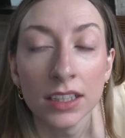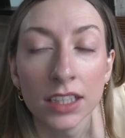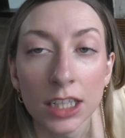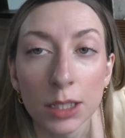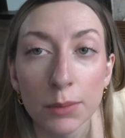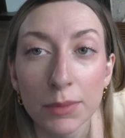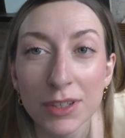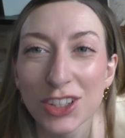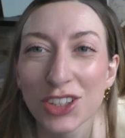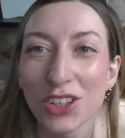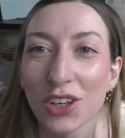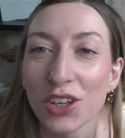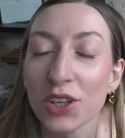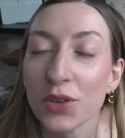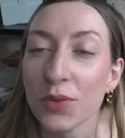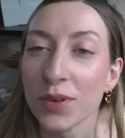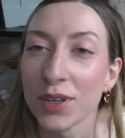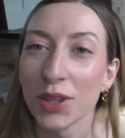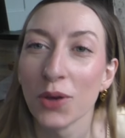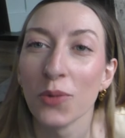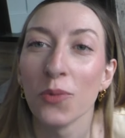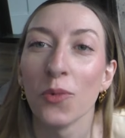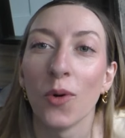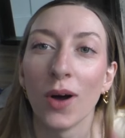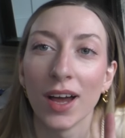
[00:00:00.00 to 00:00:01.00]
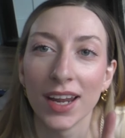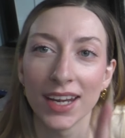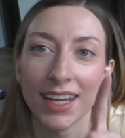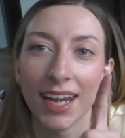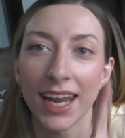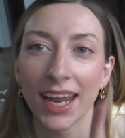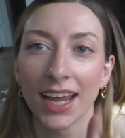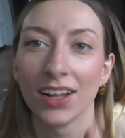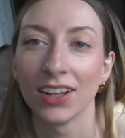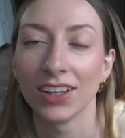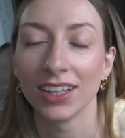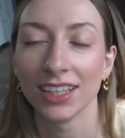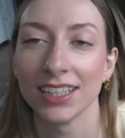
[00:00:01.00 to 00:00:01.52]
let me show you where the one
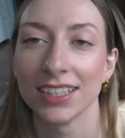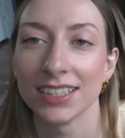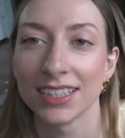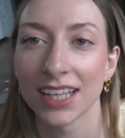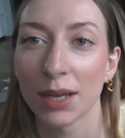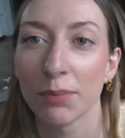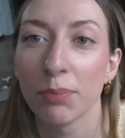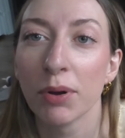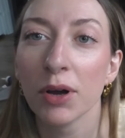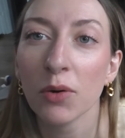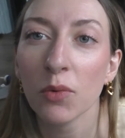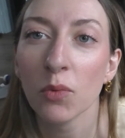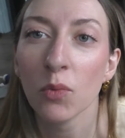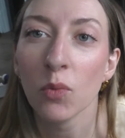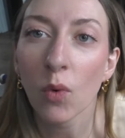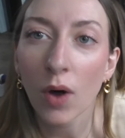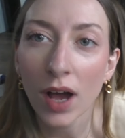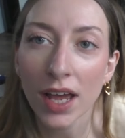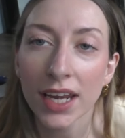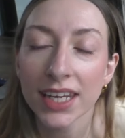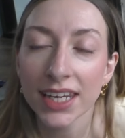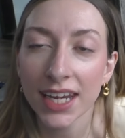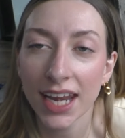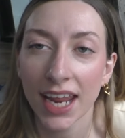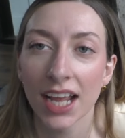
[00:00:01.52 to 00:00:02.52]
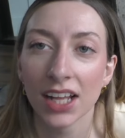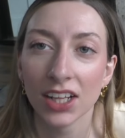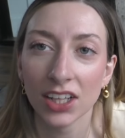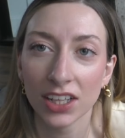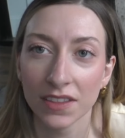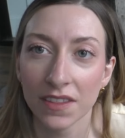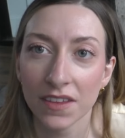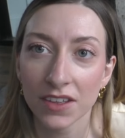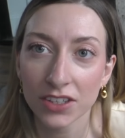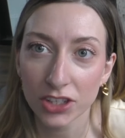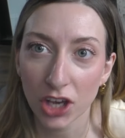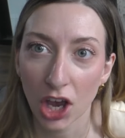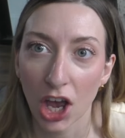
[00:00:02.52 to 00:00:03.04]
nail is. I put one nail in
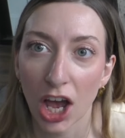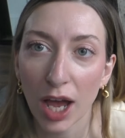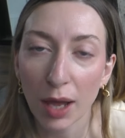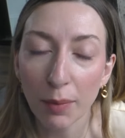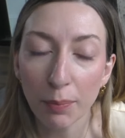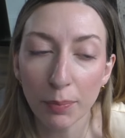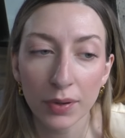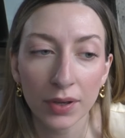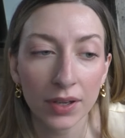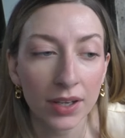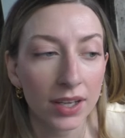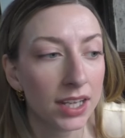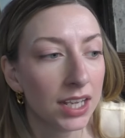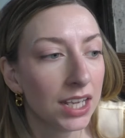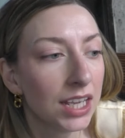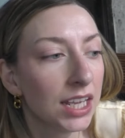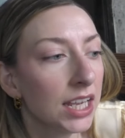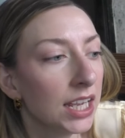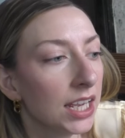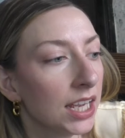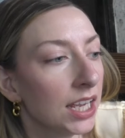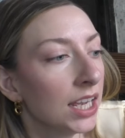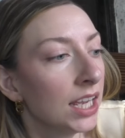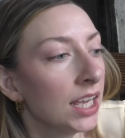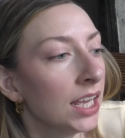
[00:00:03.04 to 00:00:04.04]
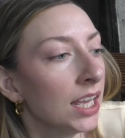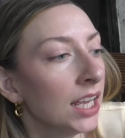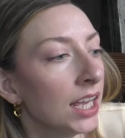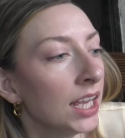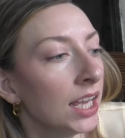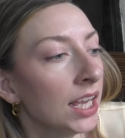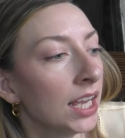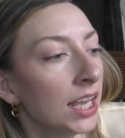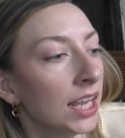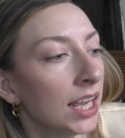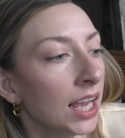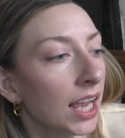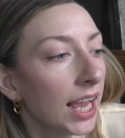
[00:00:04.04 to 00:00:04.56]
the top
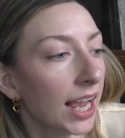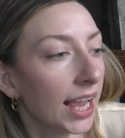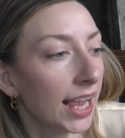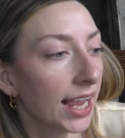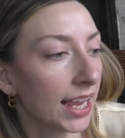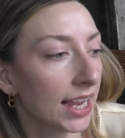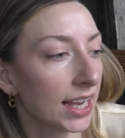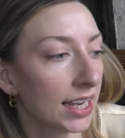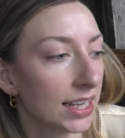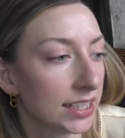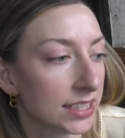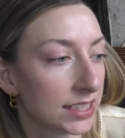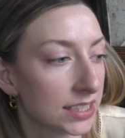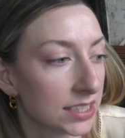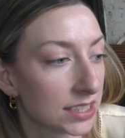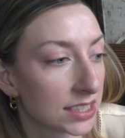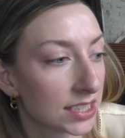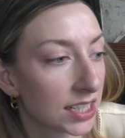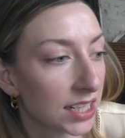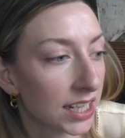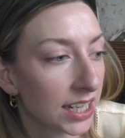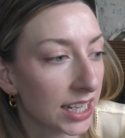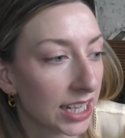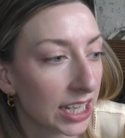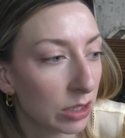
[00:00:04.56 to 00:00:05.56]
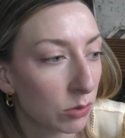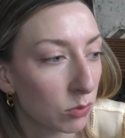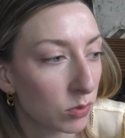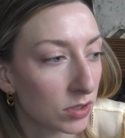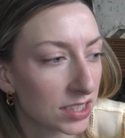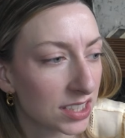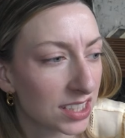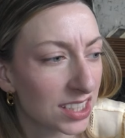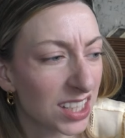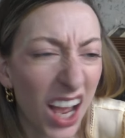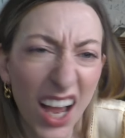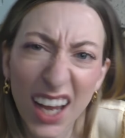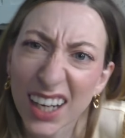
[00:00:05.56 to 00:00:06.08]
and it
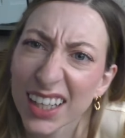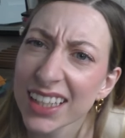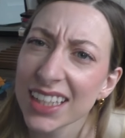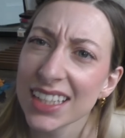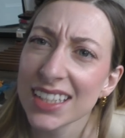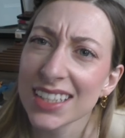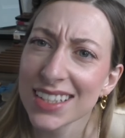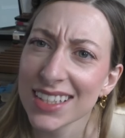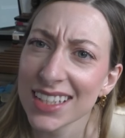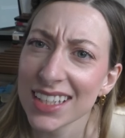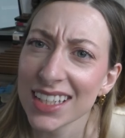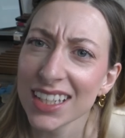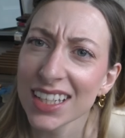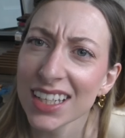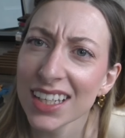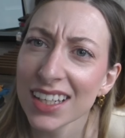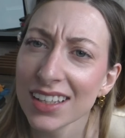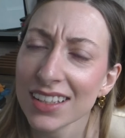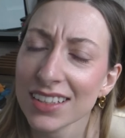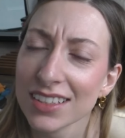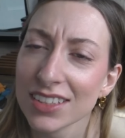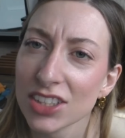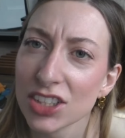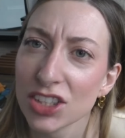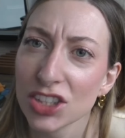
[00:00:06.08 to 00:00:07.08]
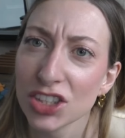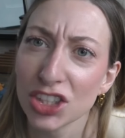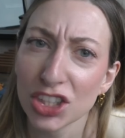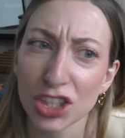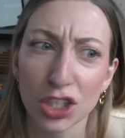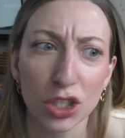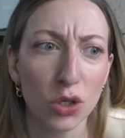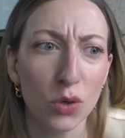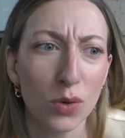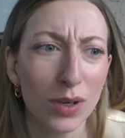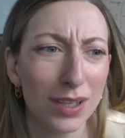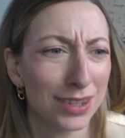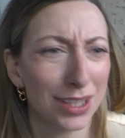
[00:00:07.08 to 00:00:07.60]
was not easy to
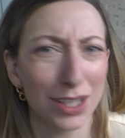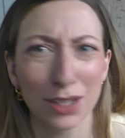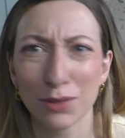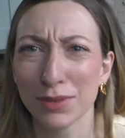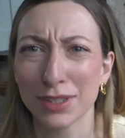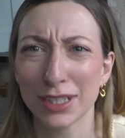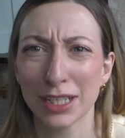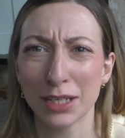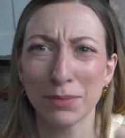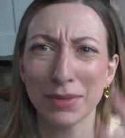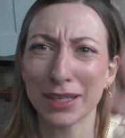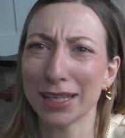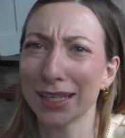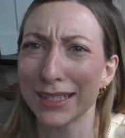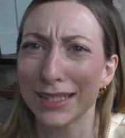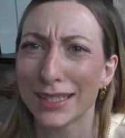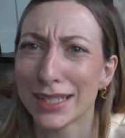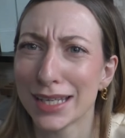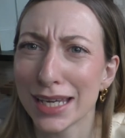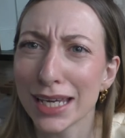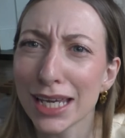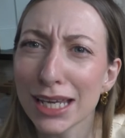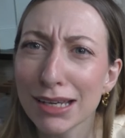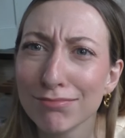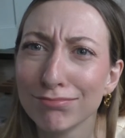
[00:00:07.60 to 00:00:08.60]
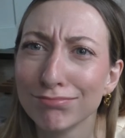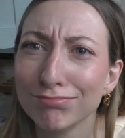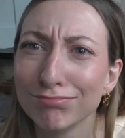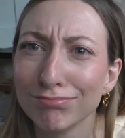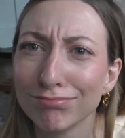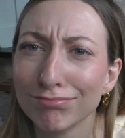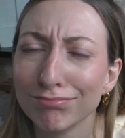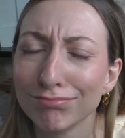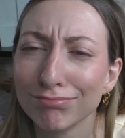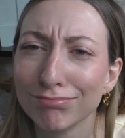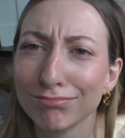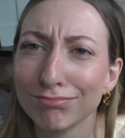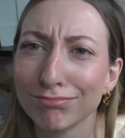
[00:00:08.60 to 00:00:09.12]
do. I thought it was gonna be easy.
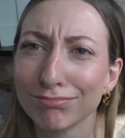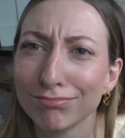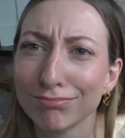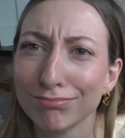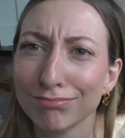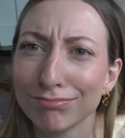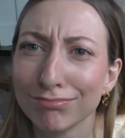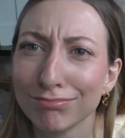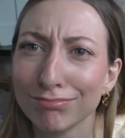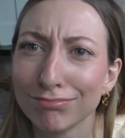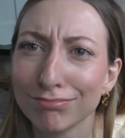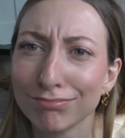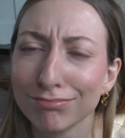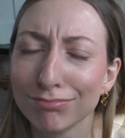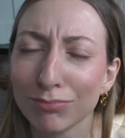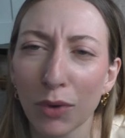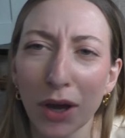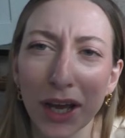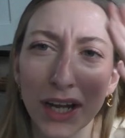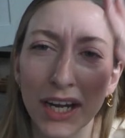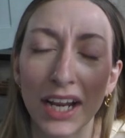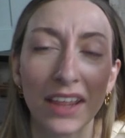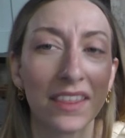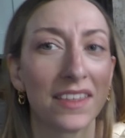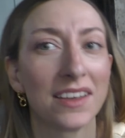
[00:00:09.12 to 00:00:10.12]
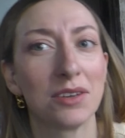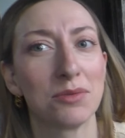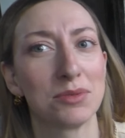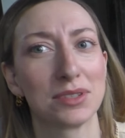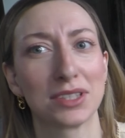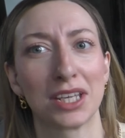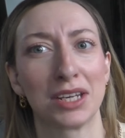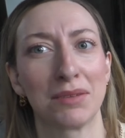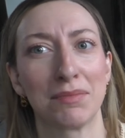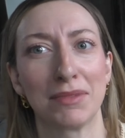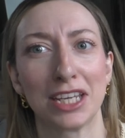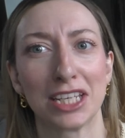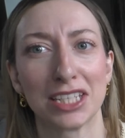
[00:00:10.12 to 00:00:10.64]
Why did I think it was gonna be